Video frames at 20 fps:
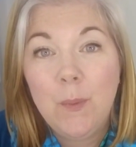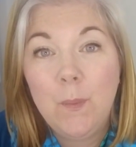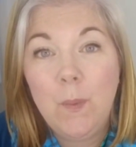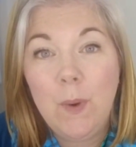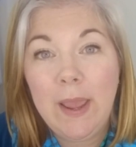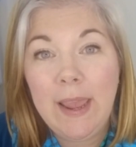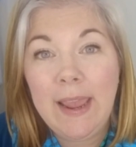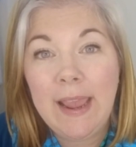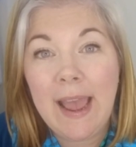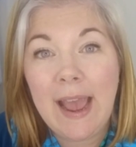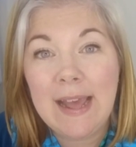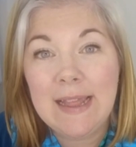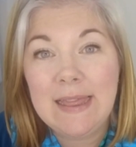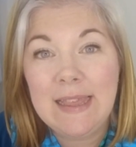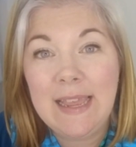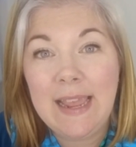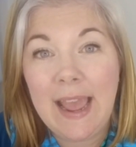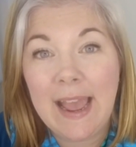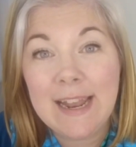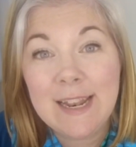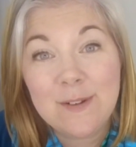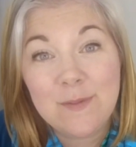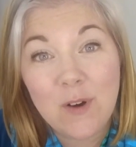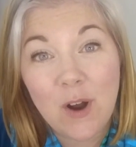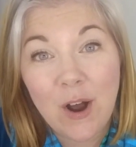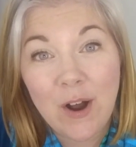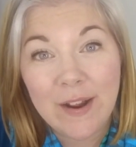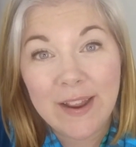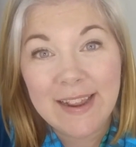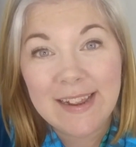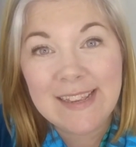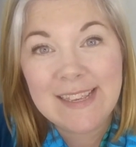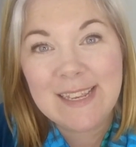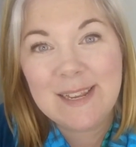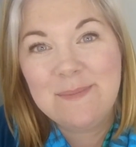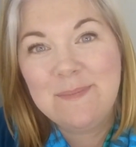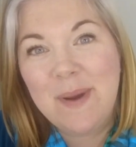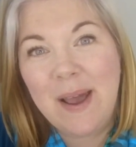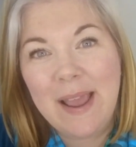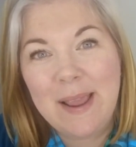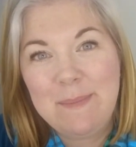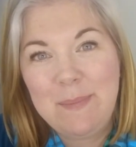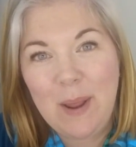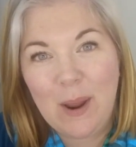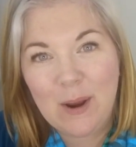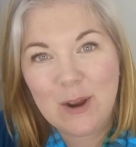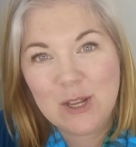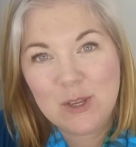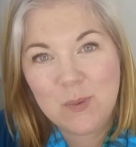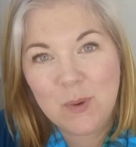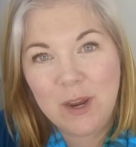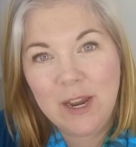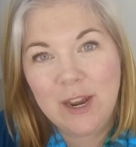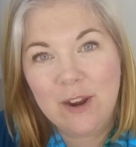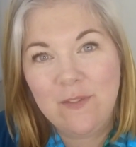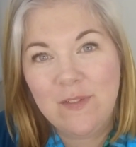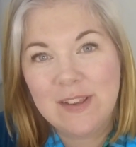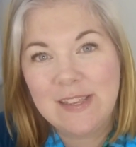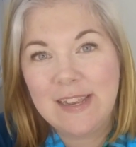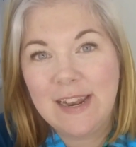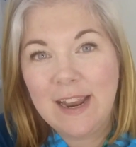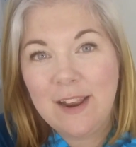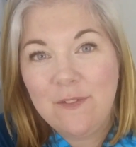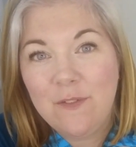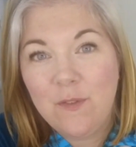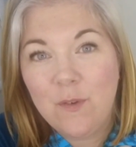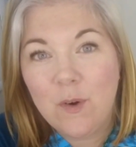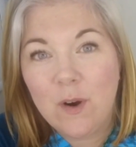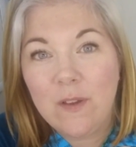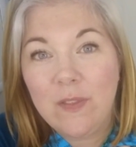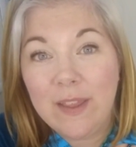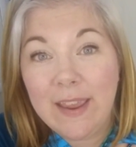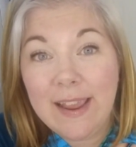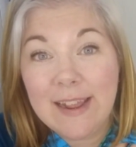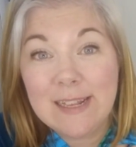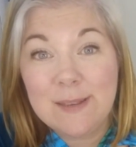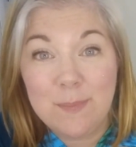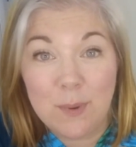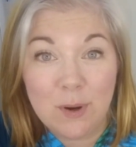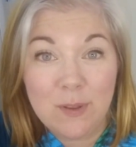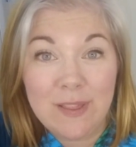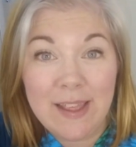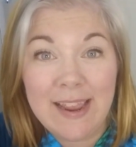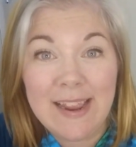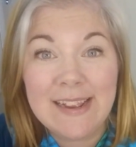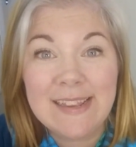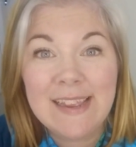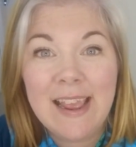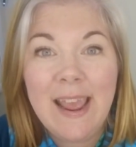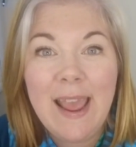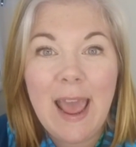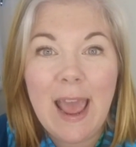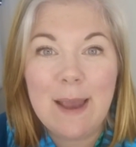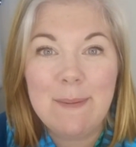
We, at the end of August, my parents were here visiting for the kids' birthdays,